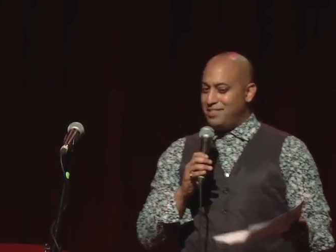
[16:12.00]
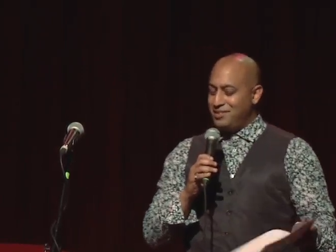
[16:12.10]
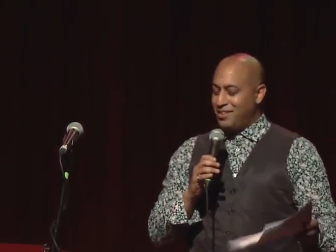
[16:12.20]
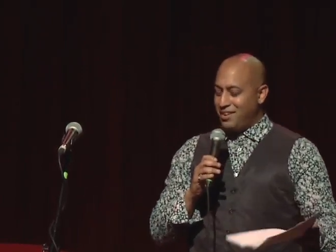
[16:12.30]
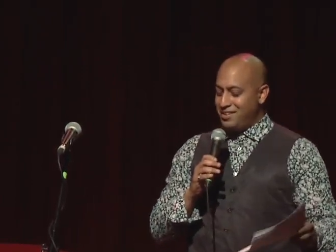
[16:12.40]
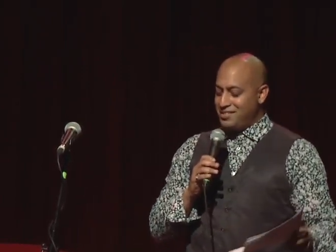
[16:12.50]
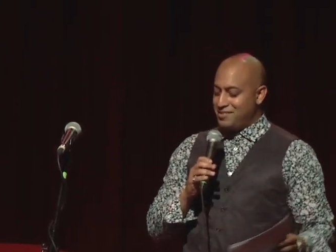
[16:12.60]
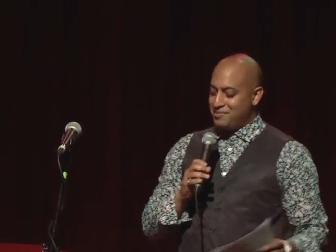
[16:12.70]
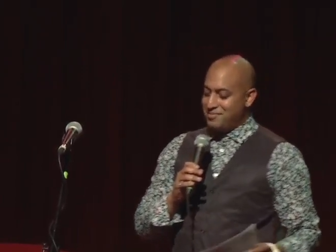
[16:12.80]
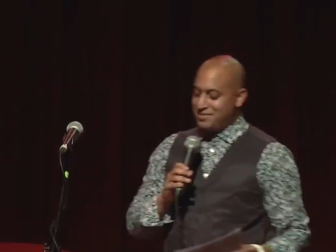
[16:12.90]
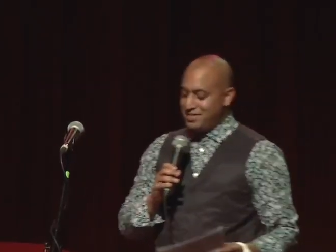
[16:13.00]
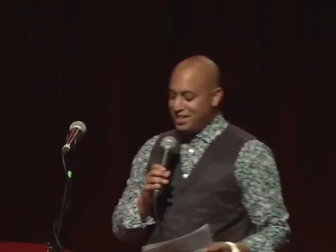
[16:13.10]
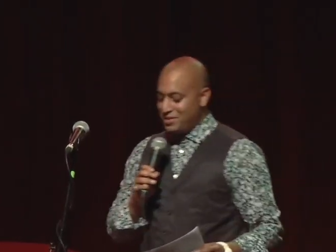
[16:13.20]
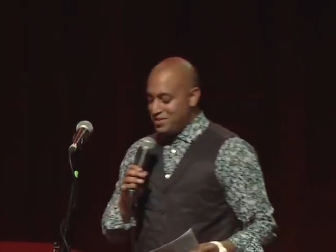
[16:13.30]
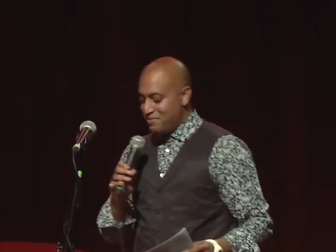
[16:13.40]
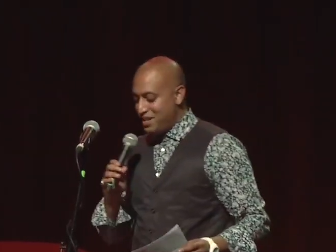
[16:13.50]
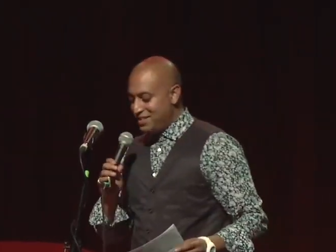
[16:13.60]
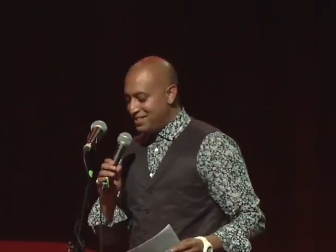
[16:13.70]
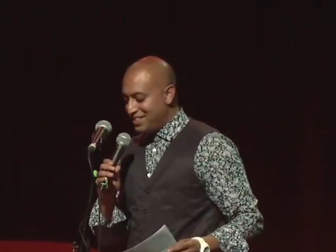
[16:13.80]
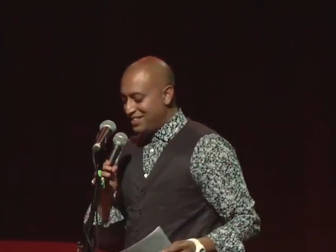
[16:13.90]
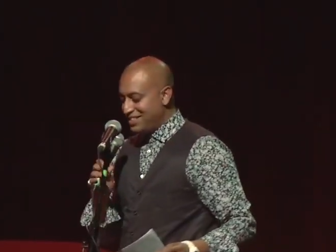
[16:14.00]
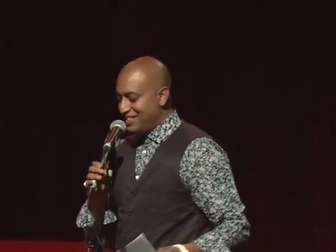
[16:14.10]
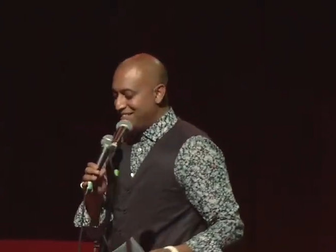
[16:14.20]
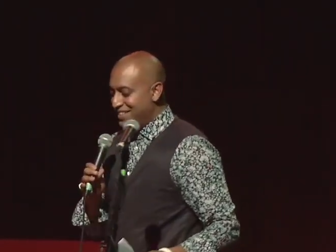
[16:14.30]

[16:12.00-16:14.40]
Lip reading: you're awesome. That was amazing.